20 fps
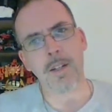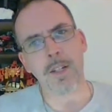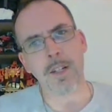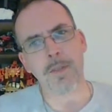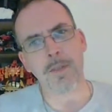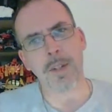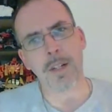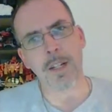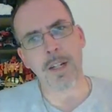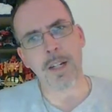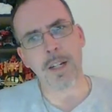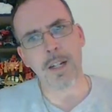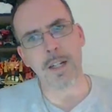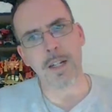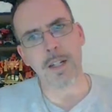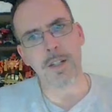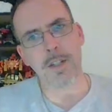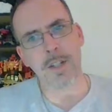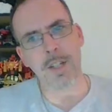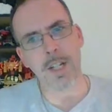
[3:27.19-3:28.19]
Chicken
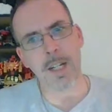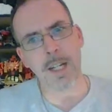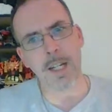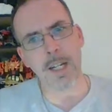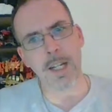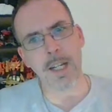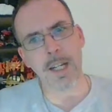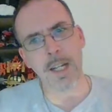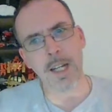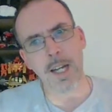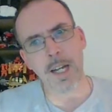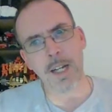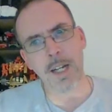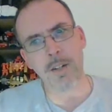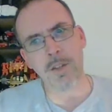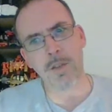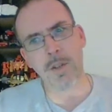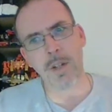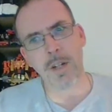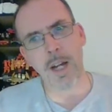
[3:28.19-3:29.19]
fried, Jay
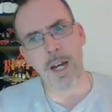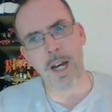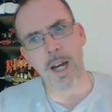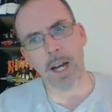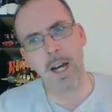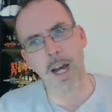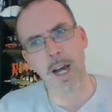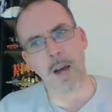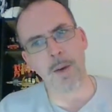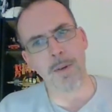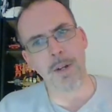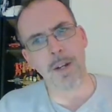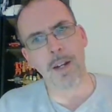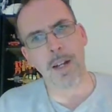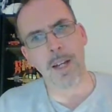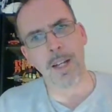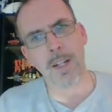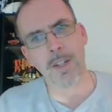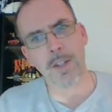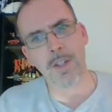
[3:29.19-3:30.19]
and Cooler. I would
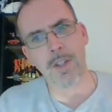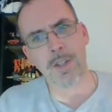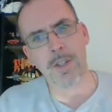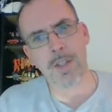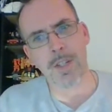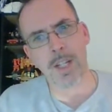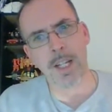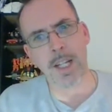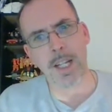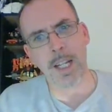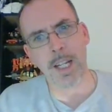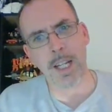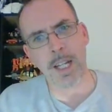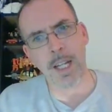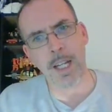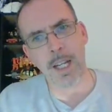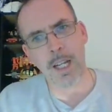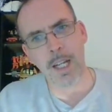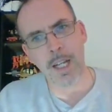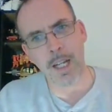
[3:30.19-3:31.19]
like to
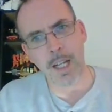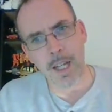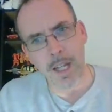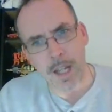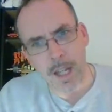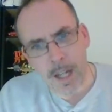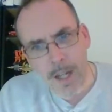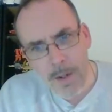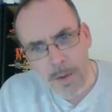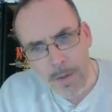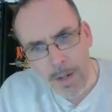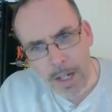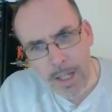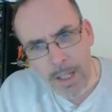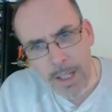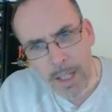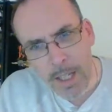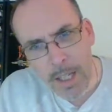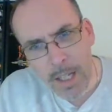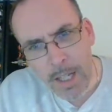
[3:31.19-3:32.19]
see
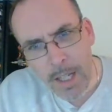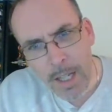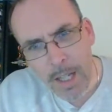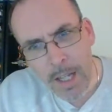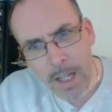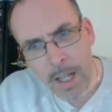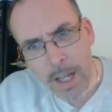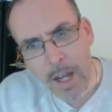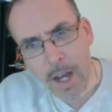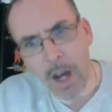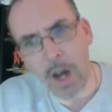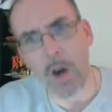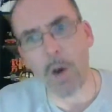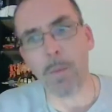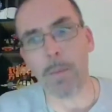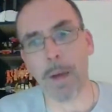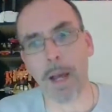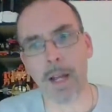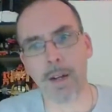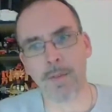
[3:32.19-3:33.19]
what?
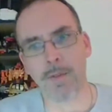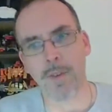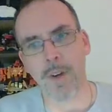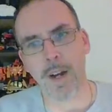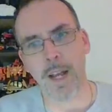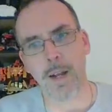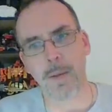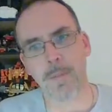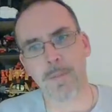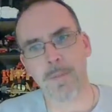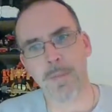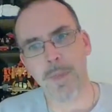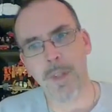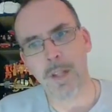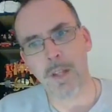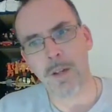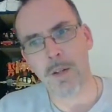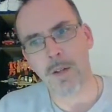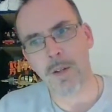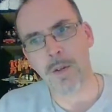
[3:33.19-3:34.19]
Oh, mainframe
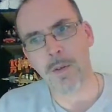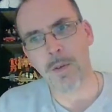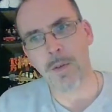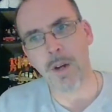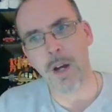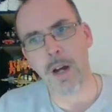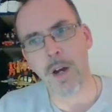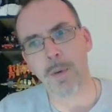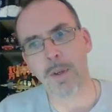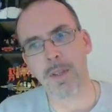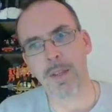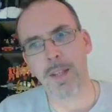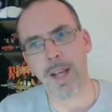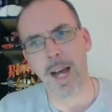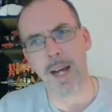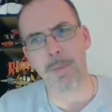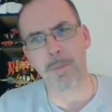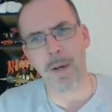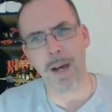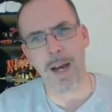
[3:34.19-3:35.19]
with
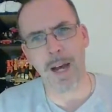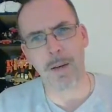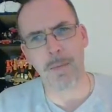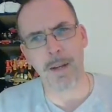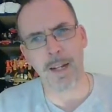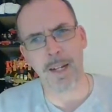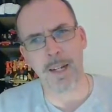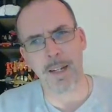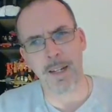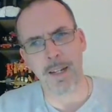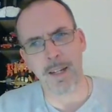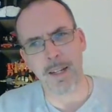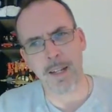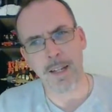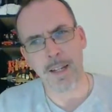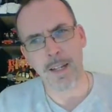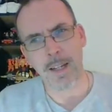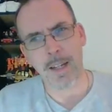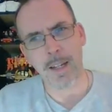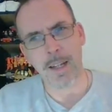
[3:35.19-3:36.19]
Dot Bob and
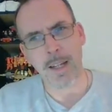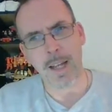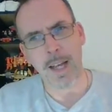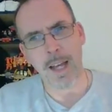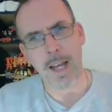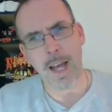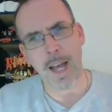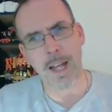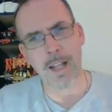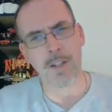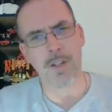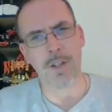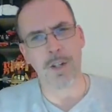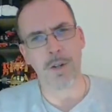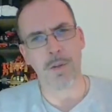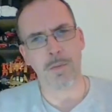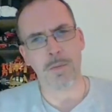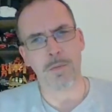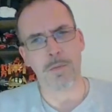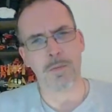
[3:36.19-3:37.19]

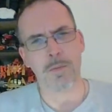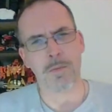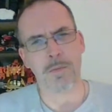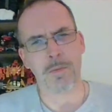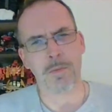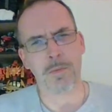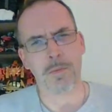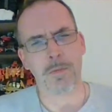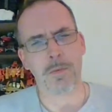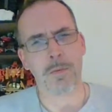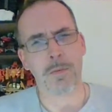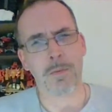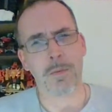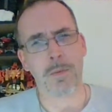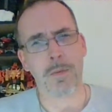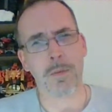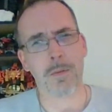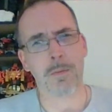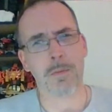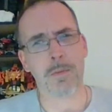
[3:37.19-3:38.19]
Enzo.
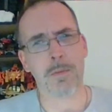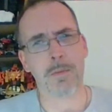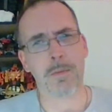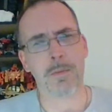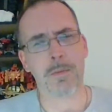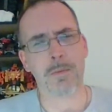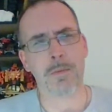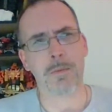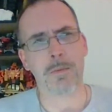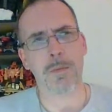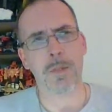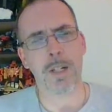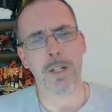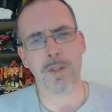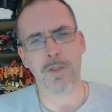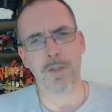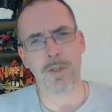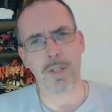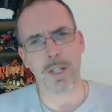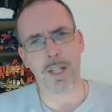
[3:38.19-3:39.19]
Oh,
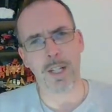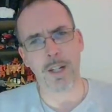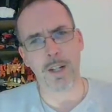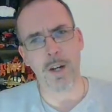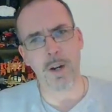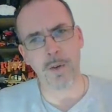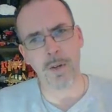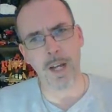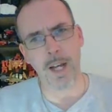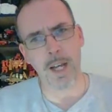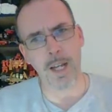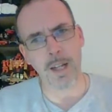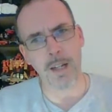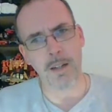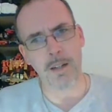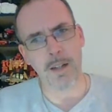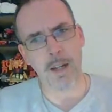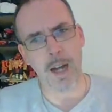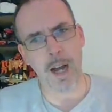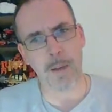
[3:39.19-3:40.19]
interesting. Okay.
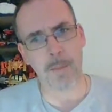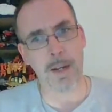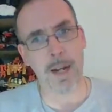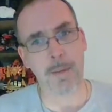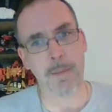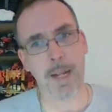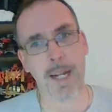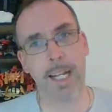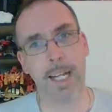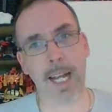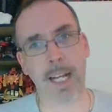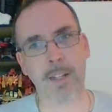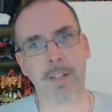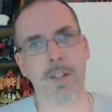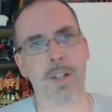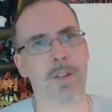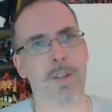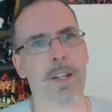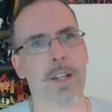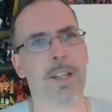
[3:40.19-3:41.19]
I mean, I'm not
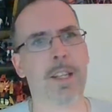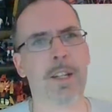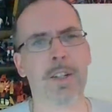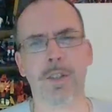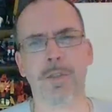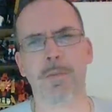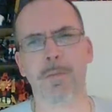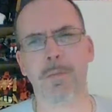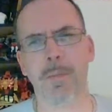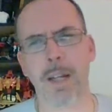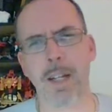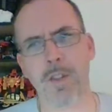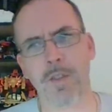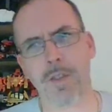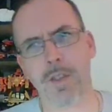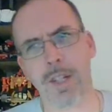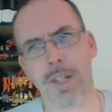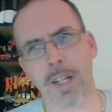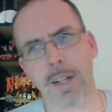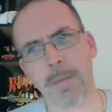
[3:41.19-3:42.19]
against it or anything. Just
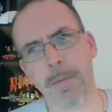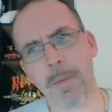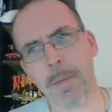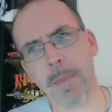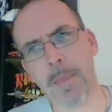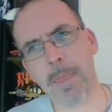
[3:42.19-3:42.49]
interesting.